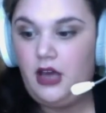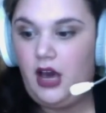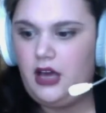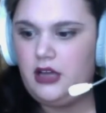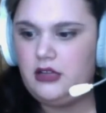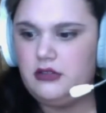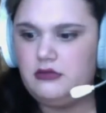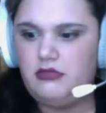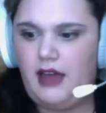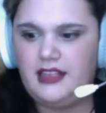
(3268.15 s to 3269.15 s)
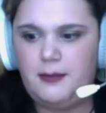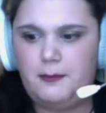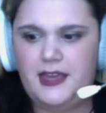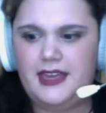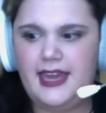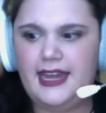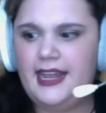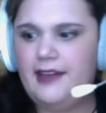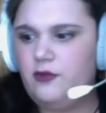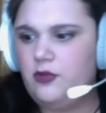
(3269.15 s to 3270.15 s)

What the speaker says: at the beginning of